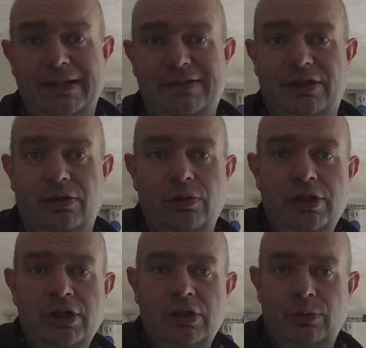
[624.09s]
So
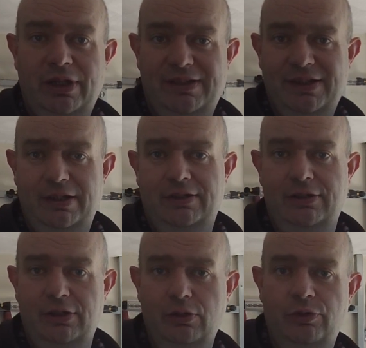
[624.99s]
what I decided to
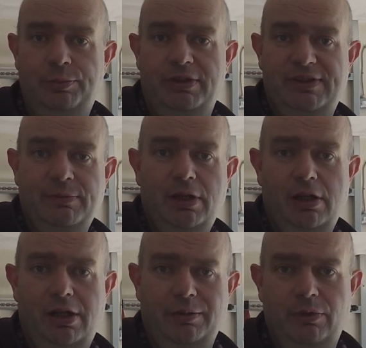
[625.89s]
do was put a
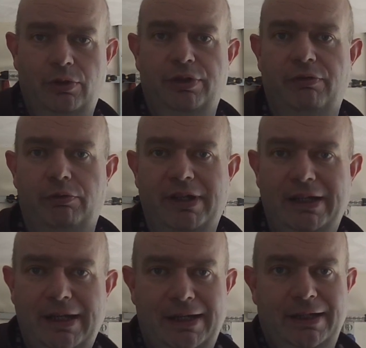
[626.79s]
small automotive
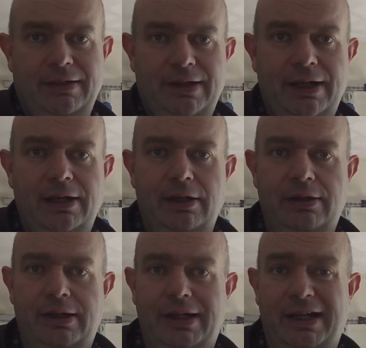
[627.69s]
relay in there
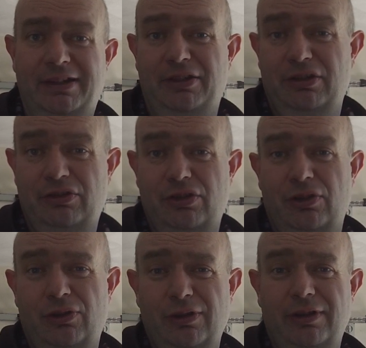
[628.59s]
to
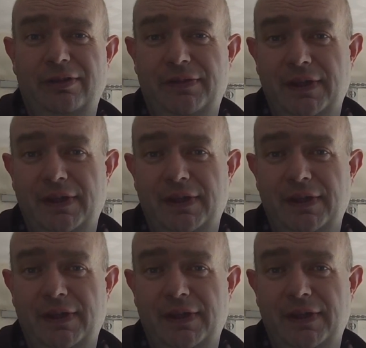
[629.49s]
control